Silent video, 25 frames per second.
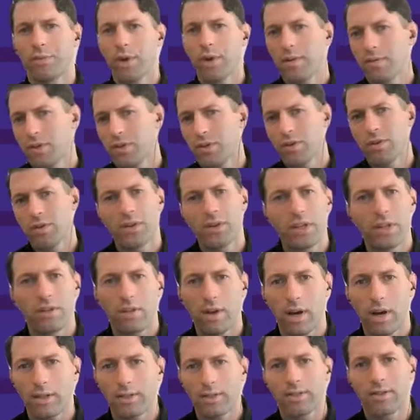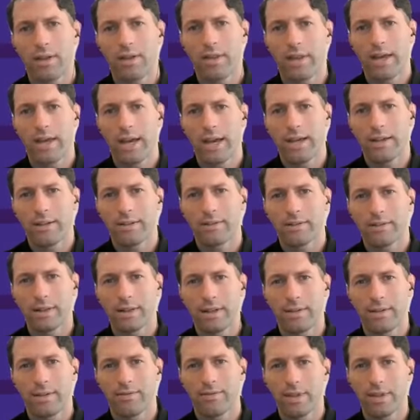Raven, do you have any thoughts on that?
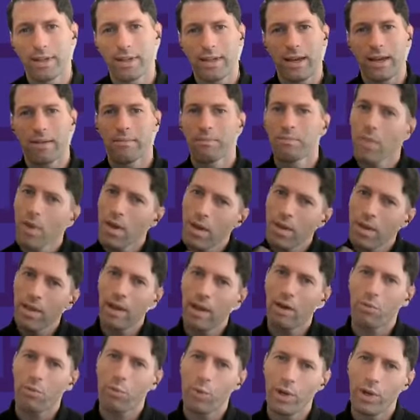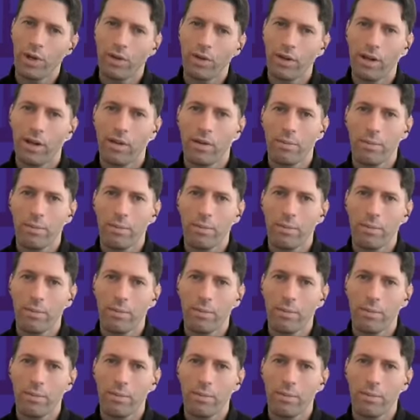Kind of like that real